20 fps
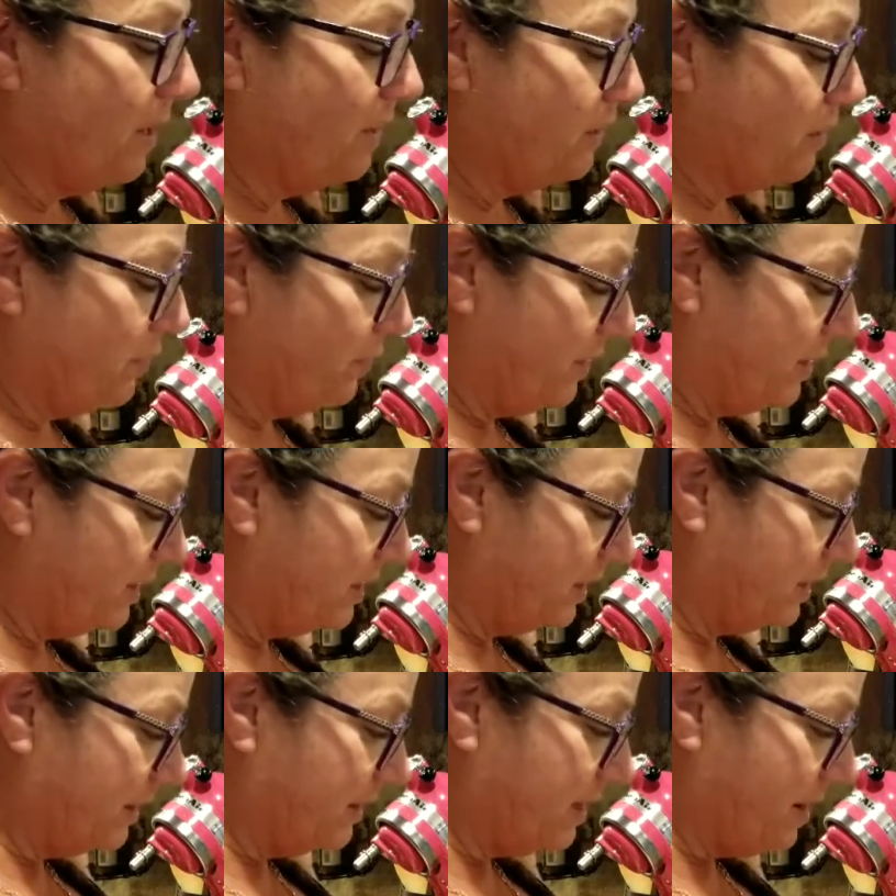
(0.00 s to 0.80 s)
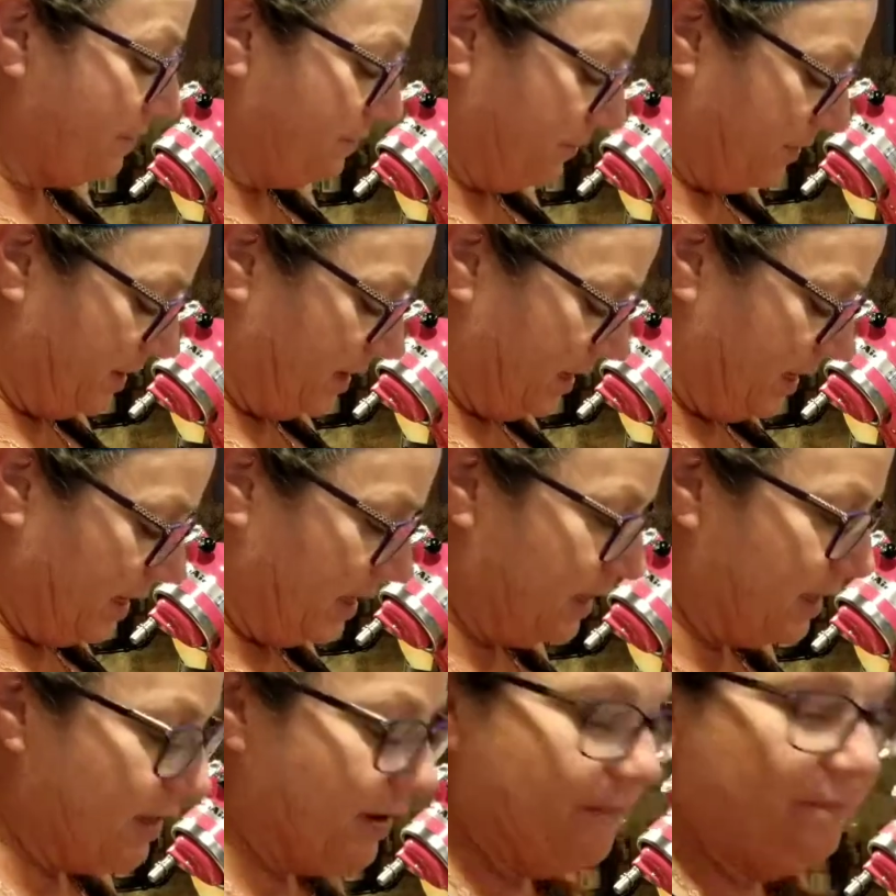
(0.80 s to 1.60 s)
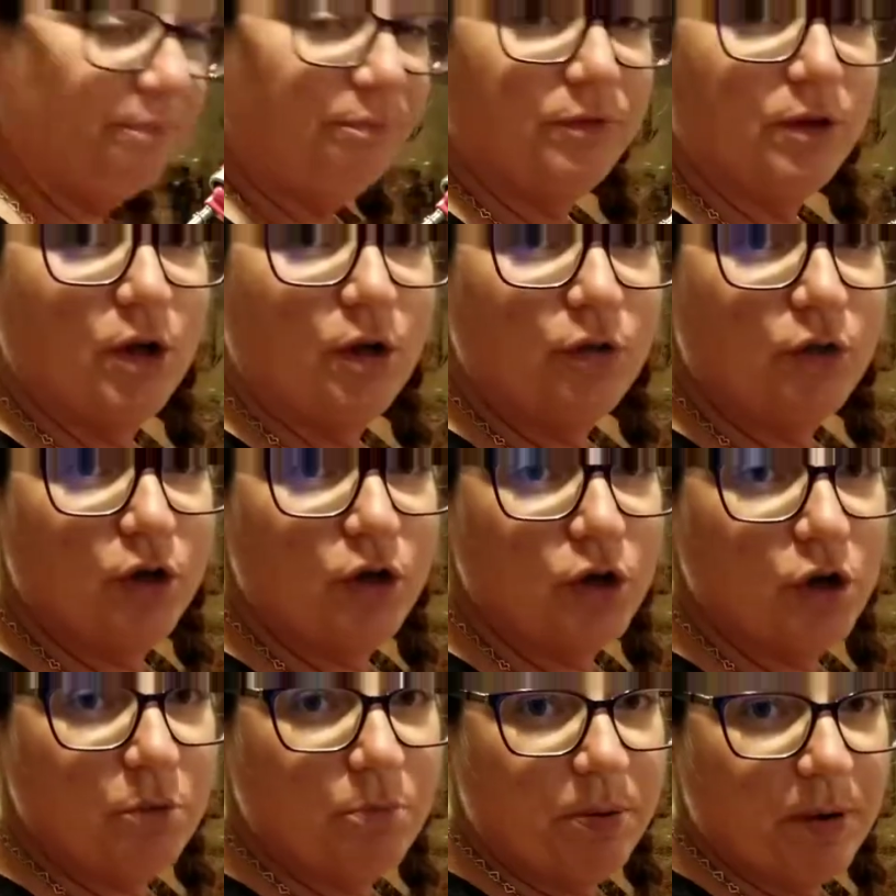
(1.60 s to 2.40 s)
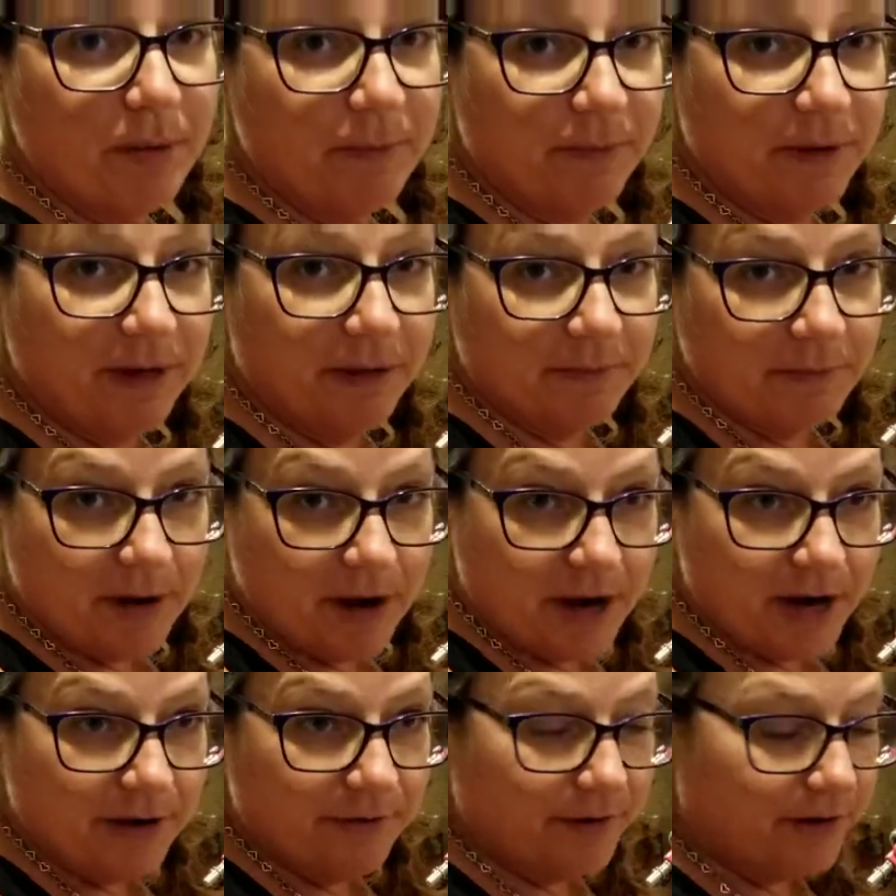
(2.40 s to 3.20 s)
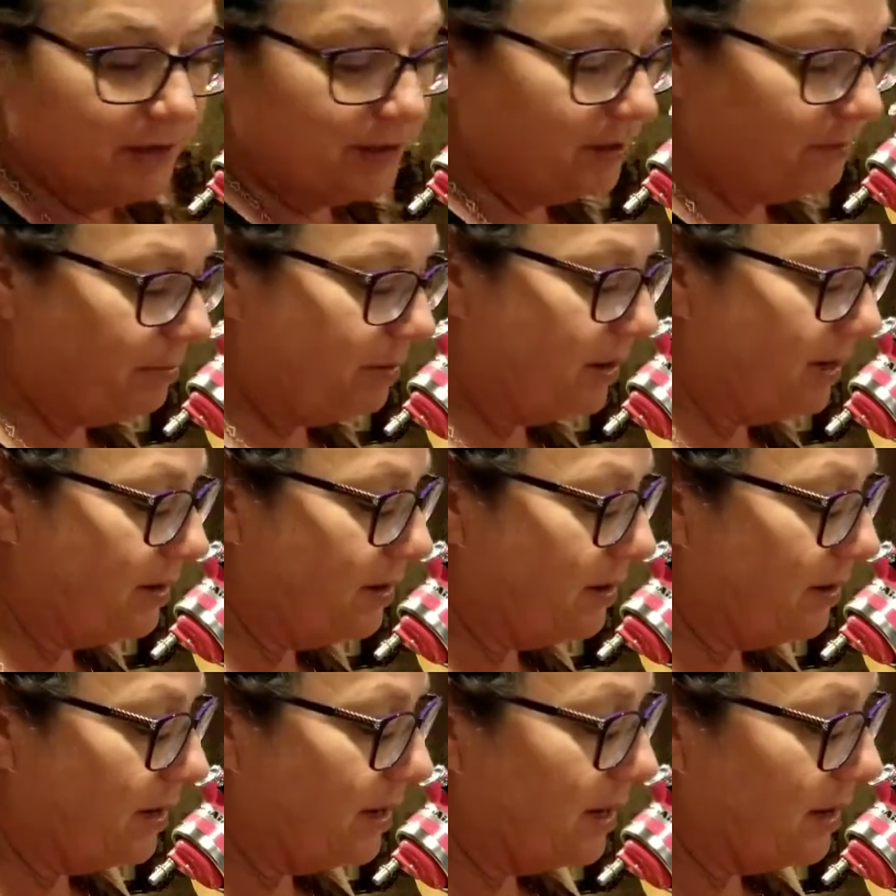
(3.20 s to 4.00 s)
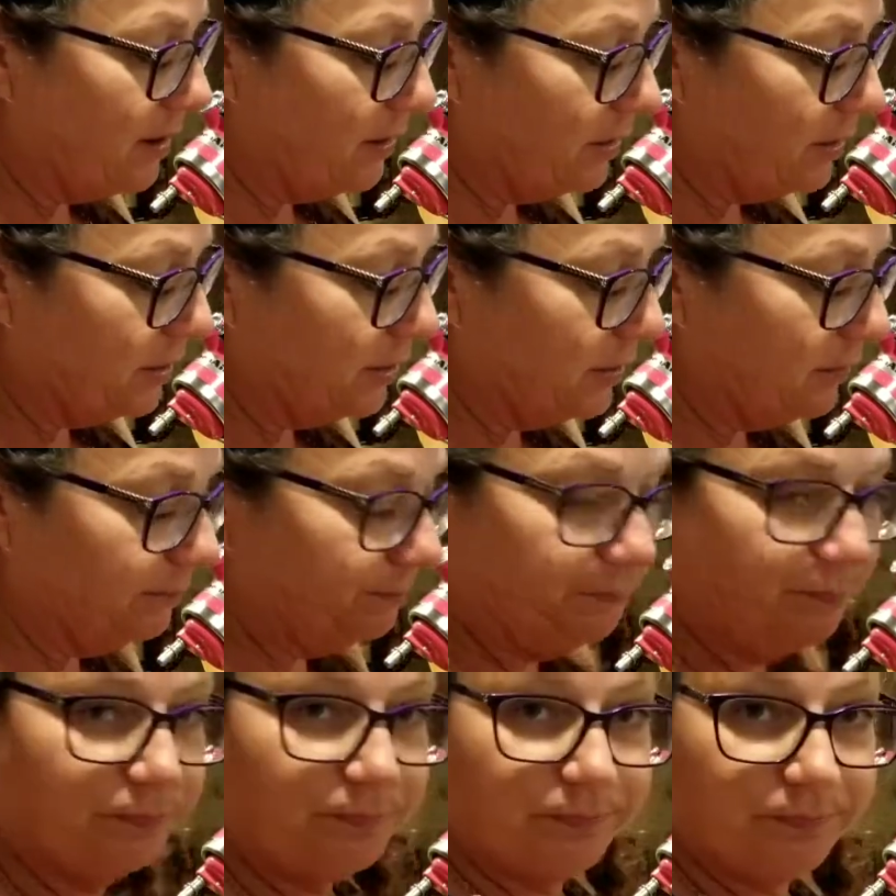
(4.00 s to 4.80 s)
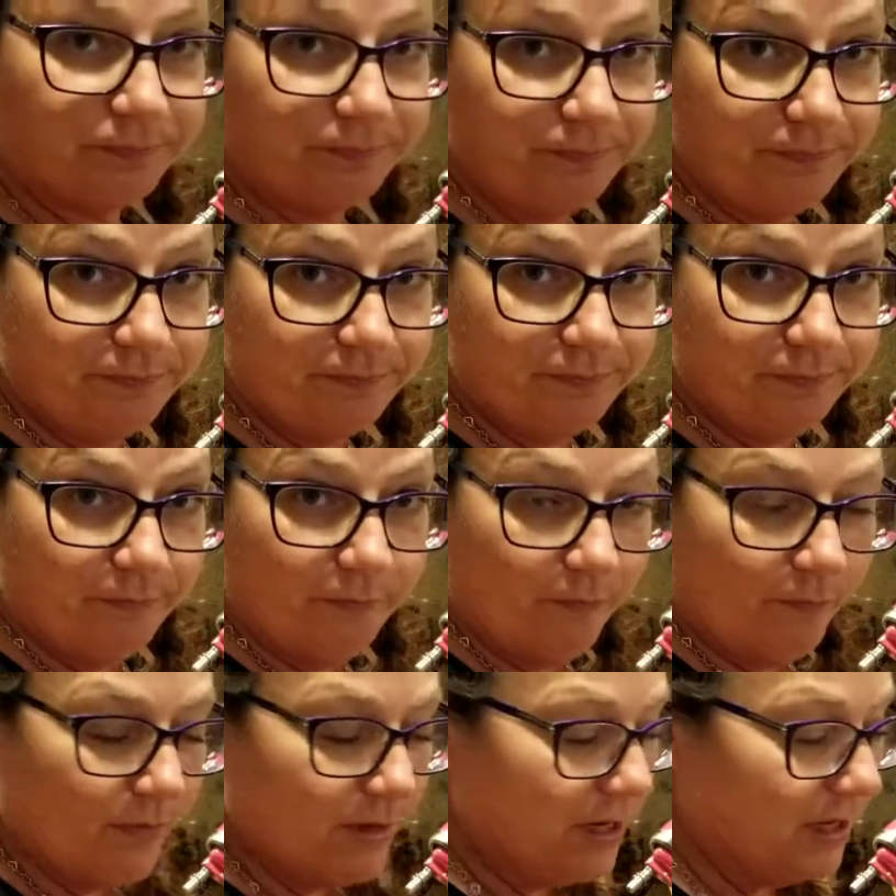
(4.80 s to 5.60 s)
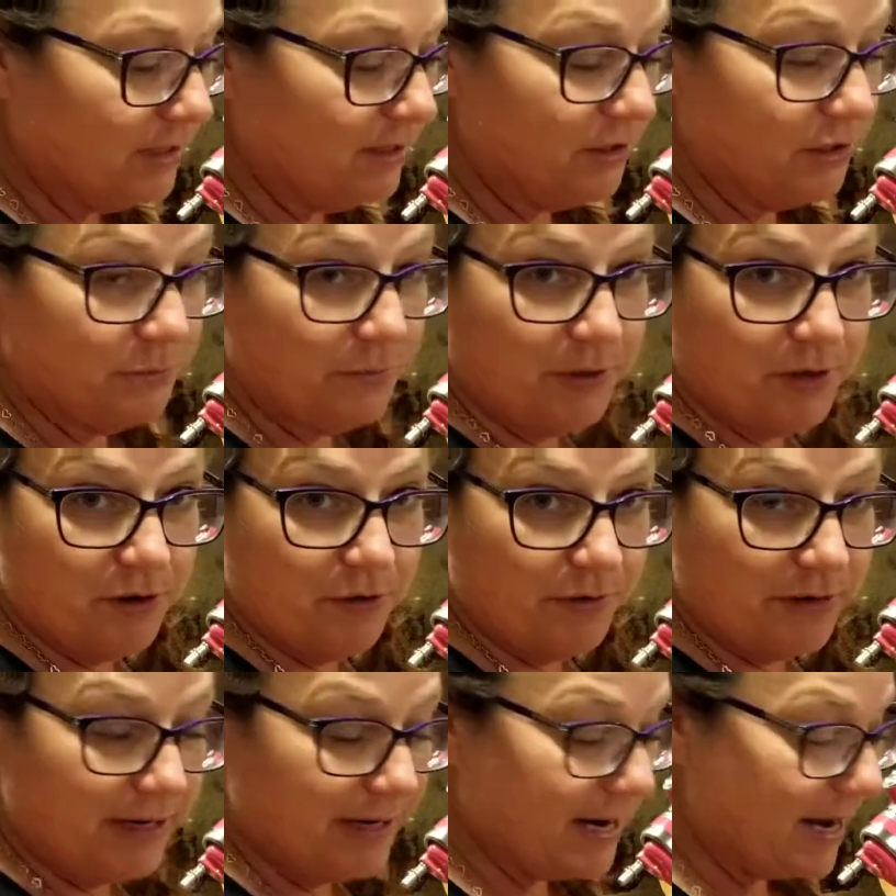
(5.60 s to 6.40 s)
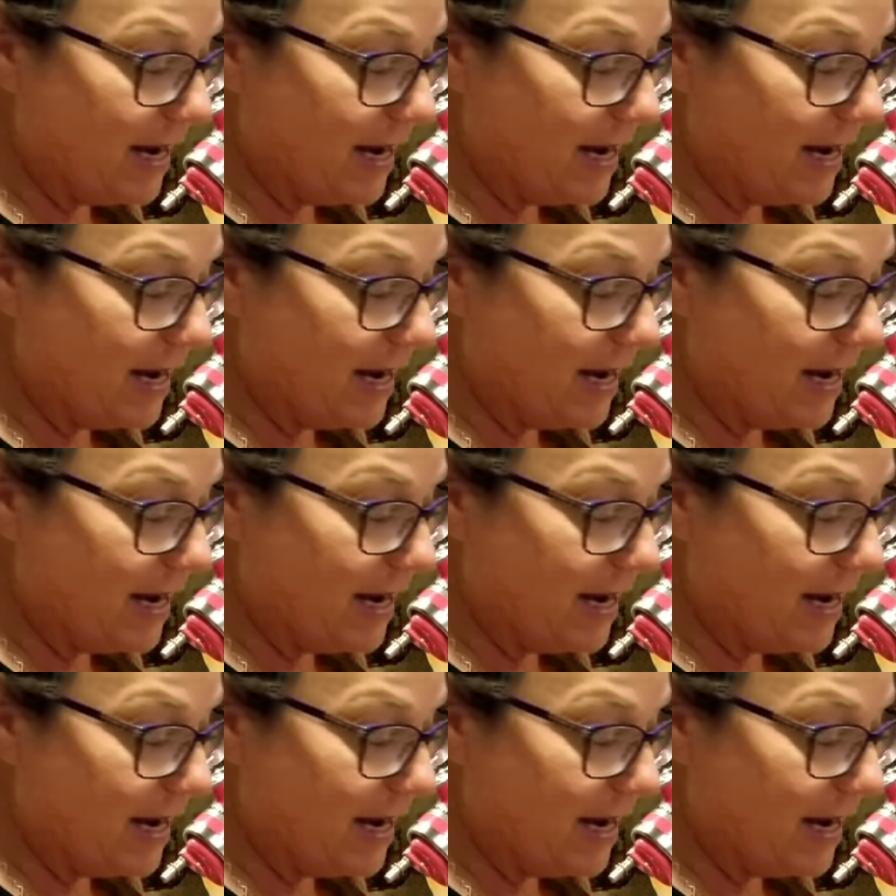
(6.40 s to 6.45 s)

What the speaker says: So this is definitely the new pumpkin pie recipe in our house, since we don't eat